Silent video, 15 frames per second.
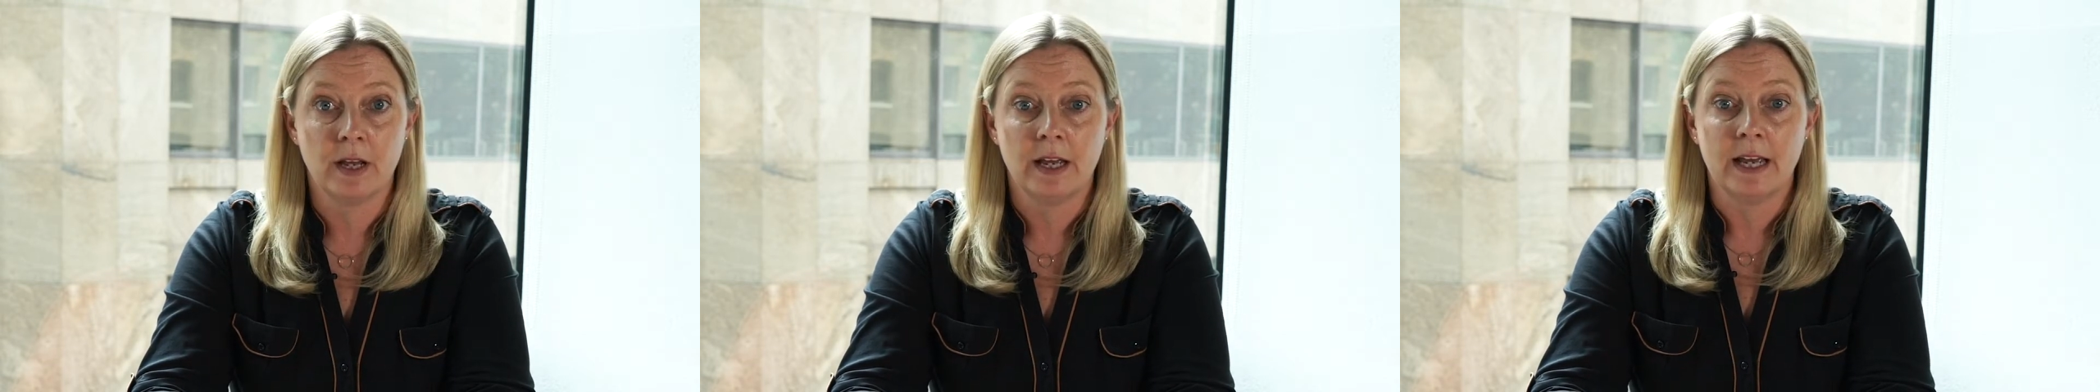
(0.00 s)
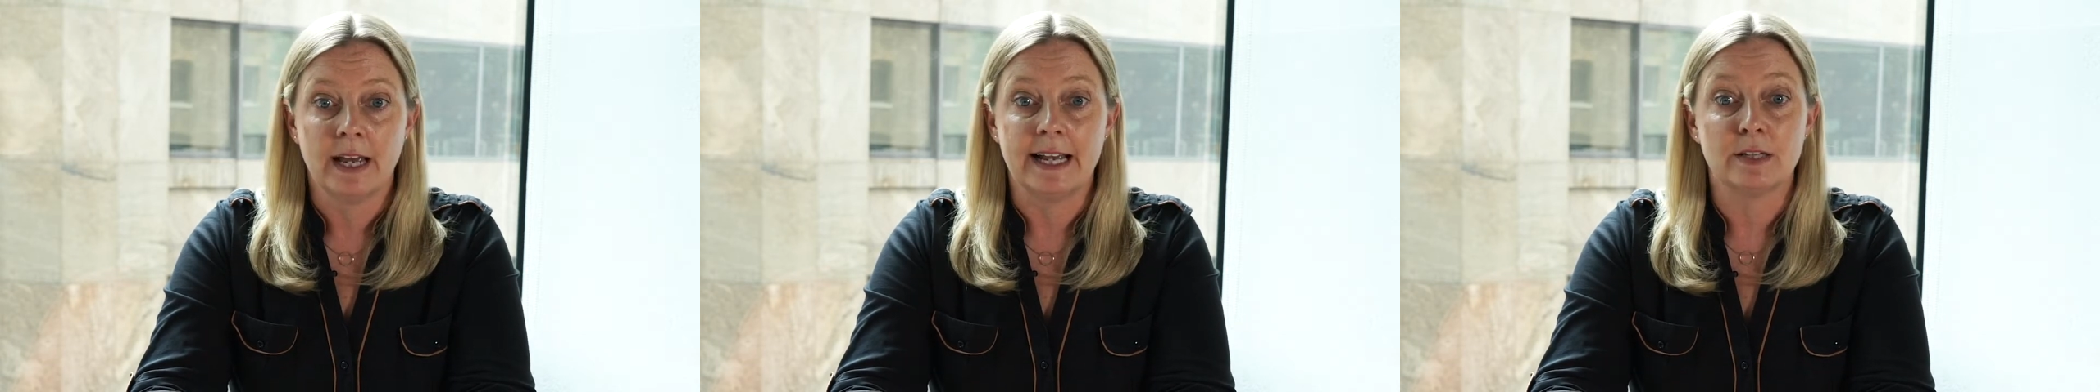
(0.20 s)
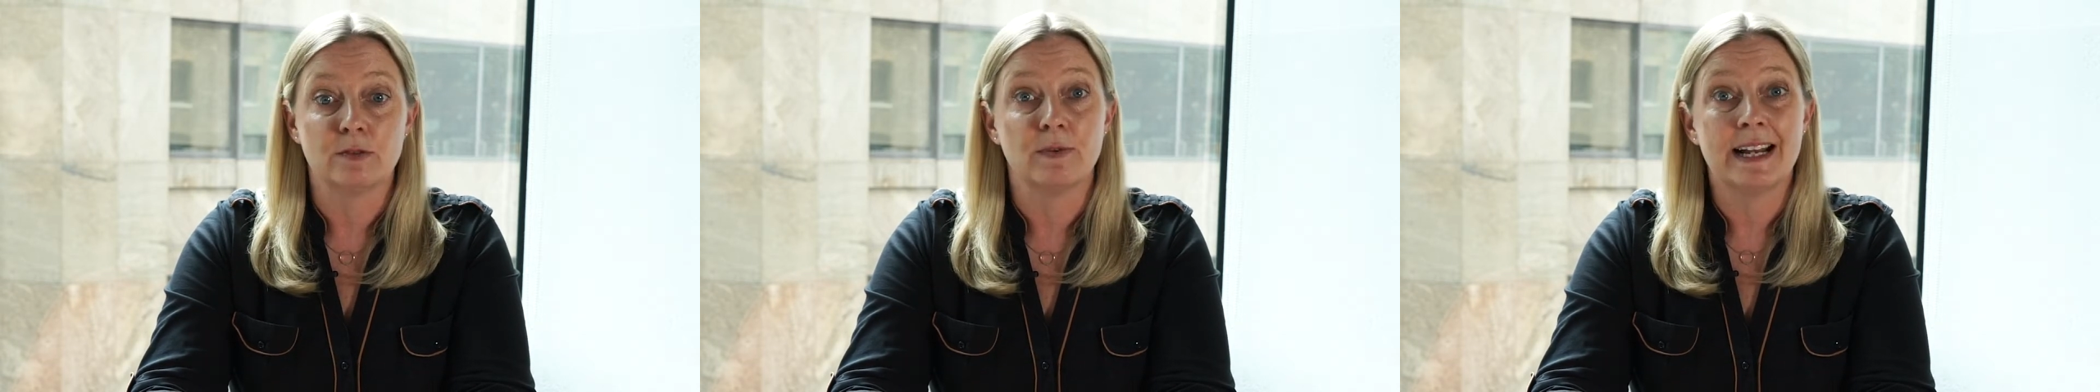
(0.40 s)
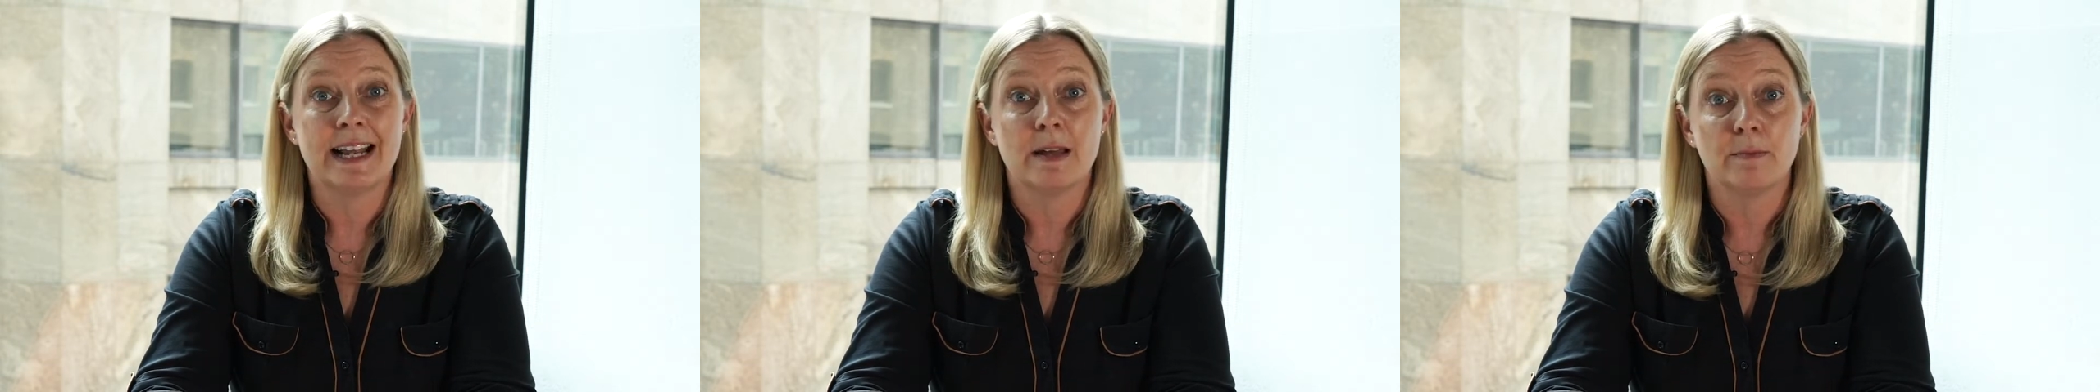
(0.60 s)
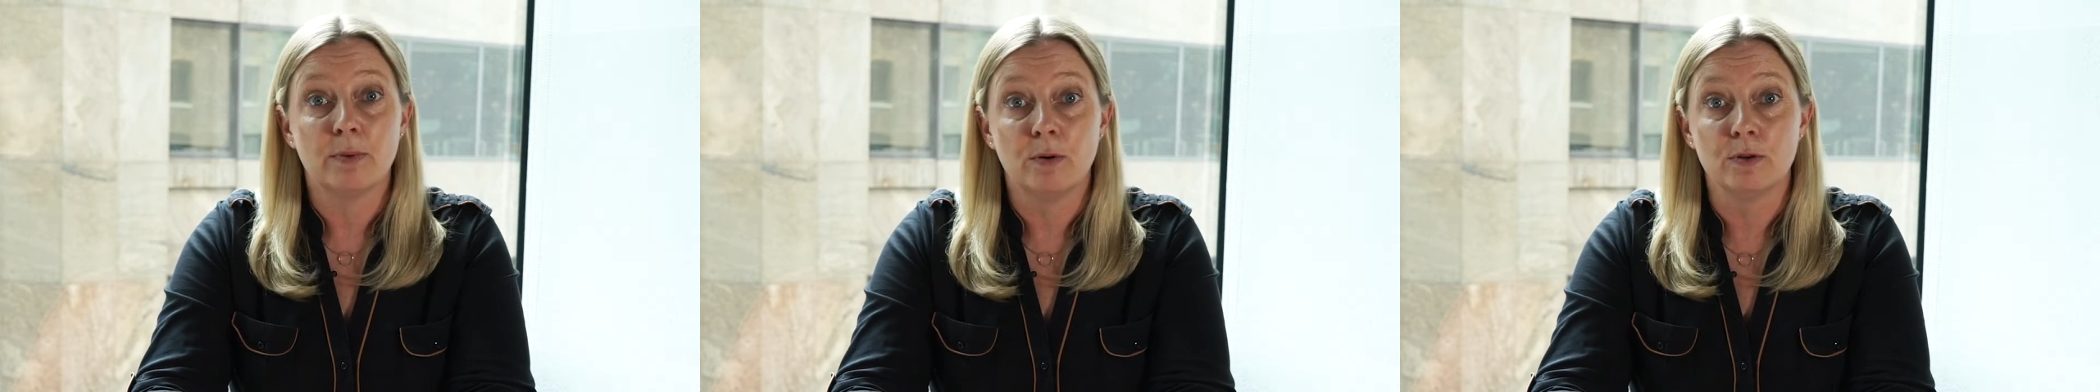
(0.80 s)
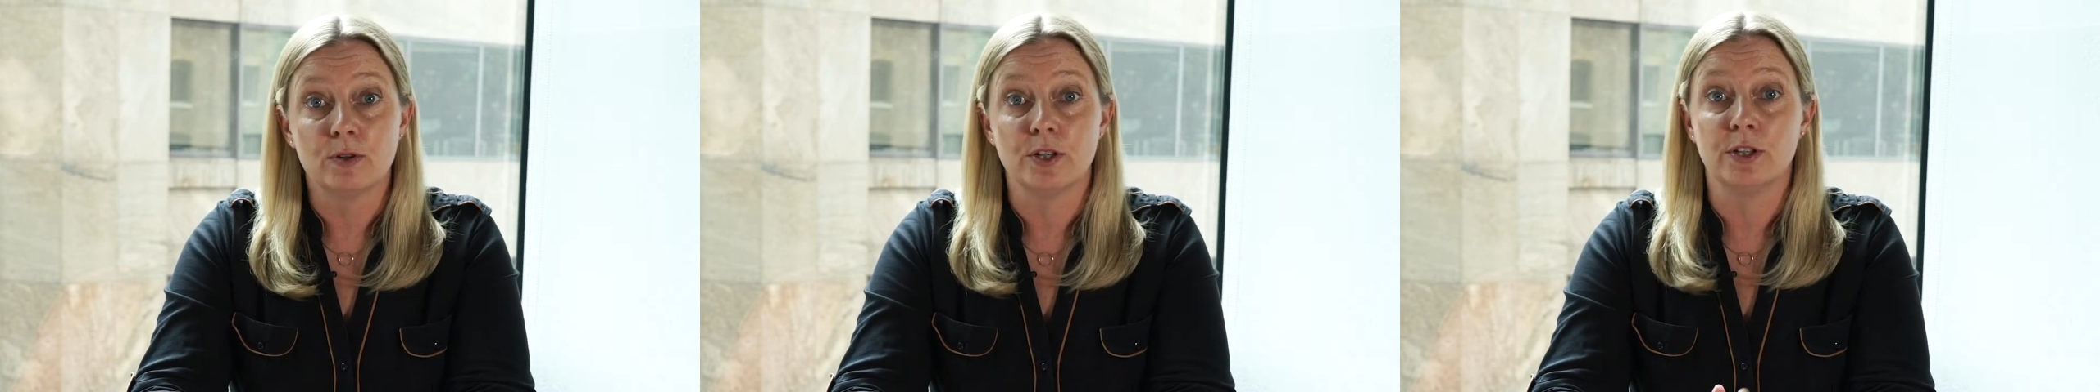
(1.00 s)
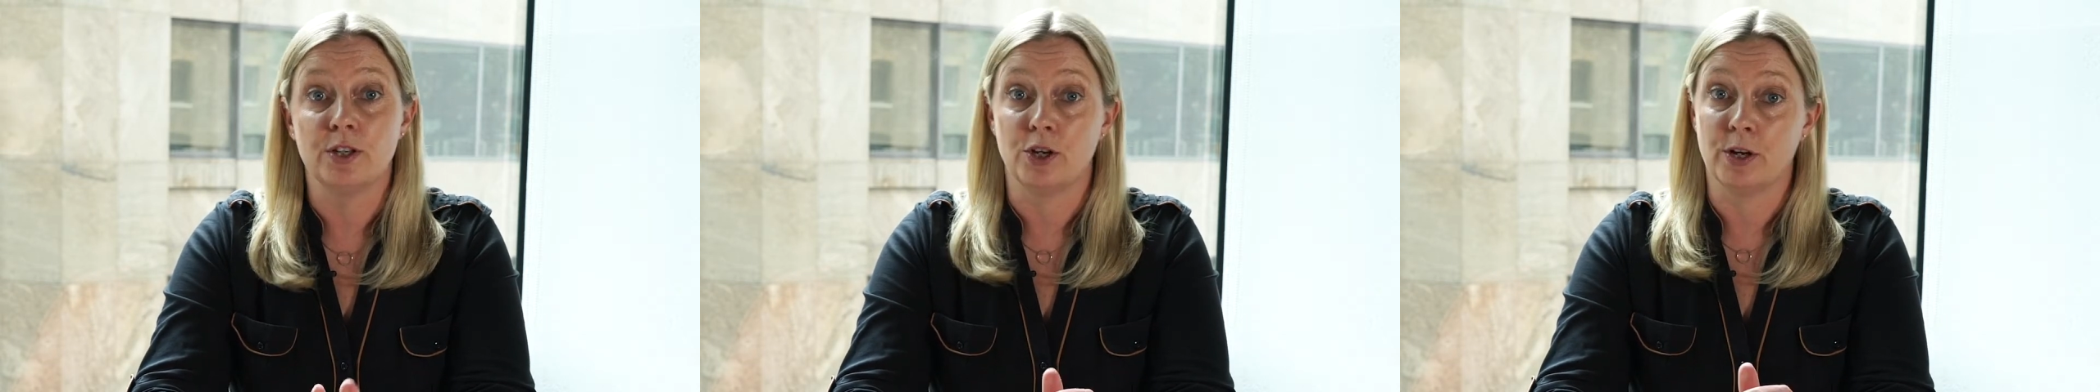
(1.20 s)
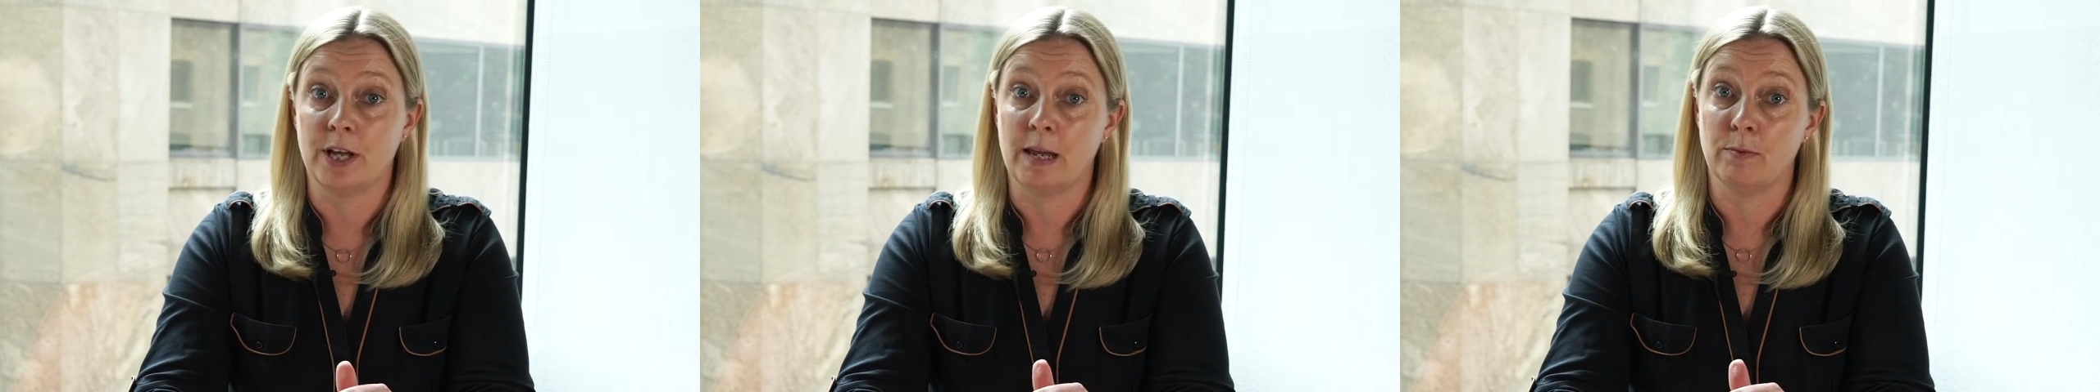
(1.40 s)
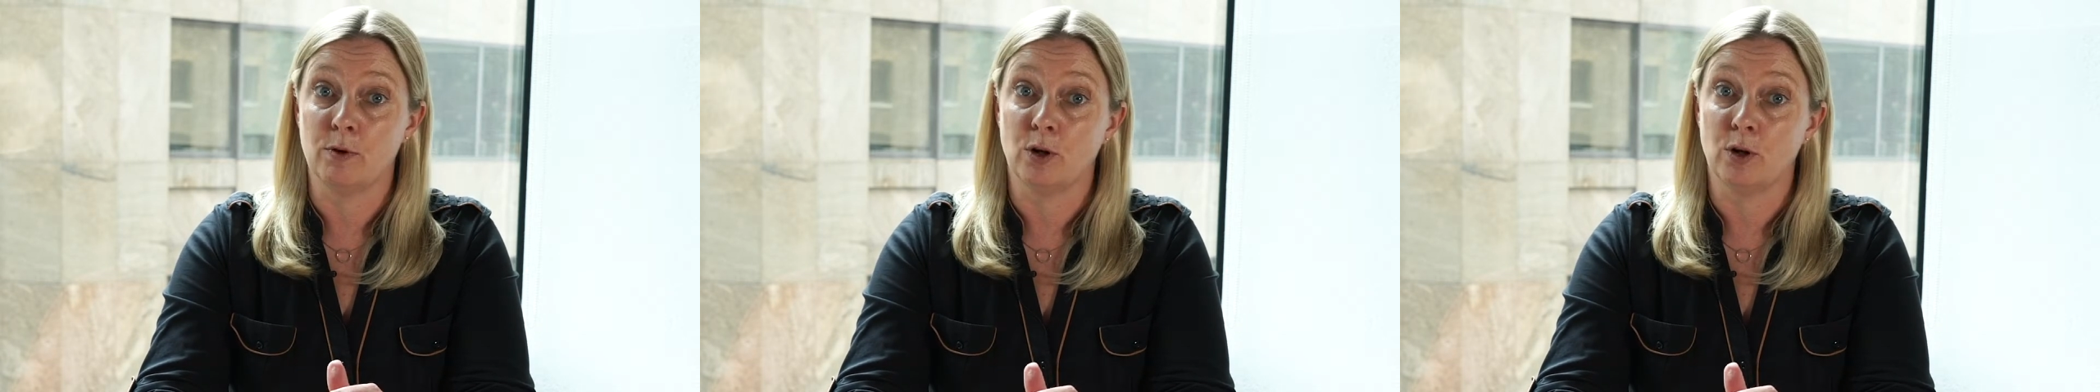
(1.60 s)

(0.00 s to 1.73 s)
It's really important you keep your